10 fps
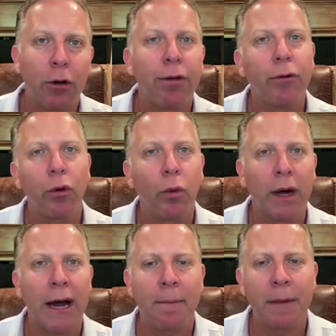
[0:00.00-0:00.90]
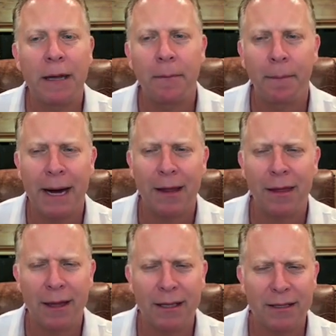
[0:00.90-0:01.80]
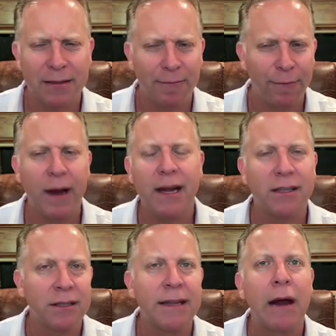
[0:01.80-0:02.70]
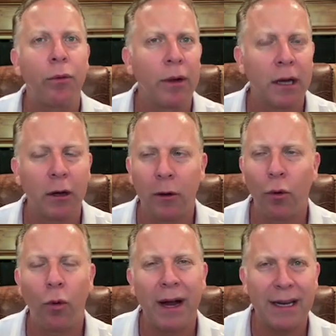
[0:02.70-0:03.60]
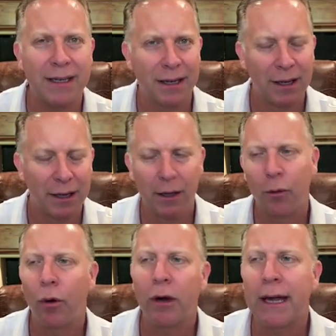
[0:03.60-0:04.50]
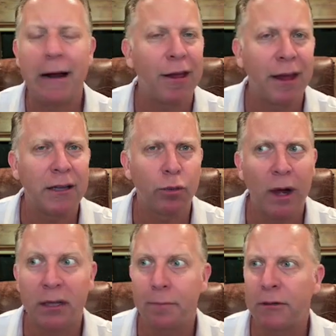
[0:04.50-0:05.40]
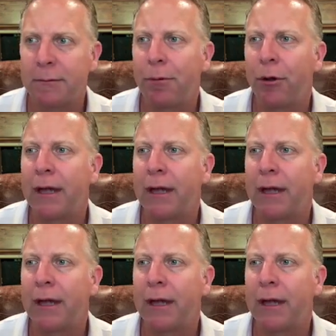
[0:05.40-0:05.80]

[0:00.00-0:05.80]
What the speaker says: through what I mean by this phrase. It's not really quite working out, I think, as well as most people